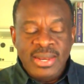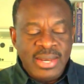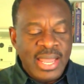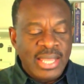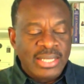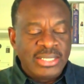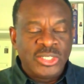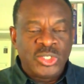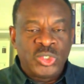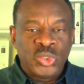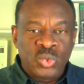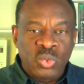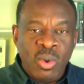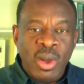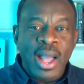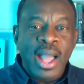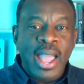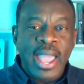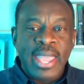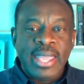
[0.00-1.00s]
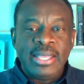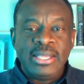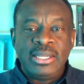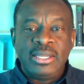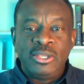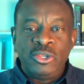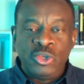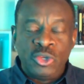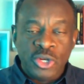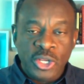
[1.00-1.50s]
And that is
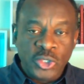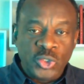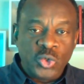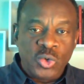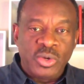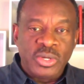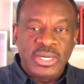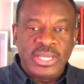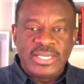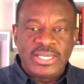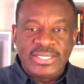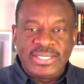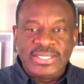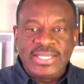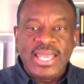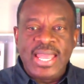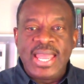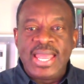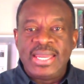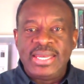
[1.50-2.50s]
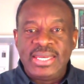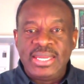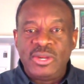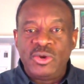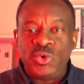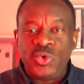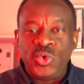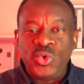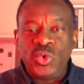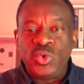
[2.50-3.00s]
why you need to
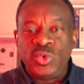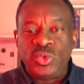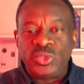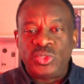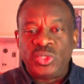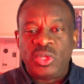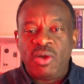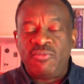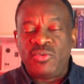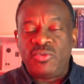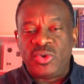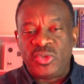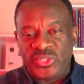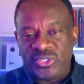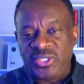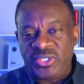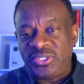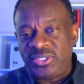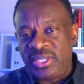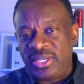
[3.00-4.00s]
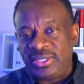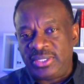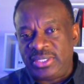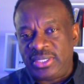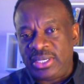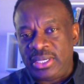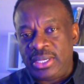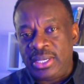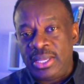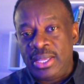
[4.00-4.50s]
understand the rules of
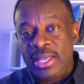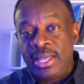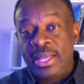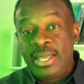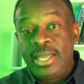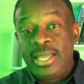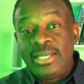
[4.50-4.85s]
consistency.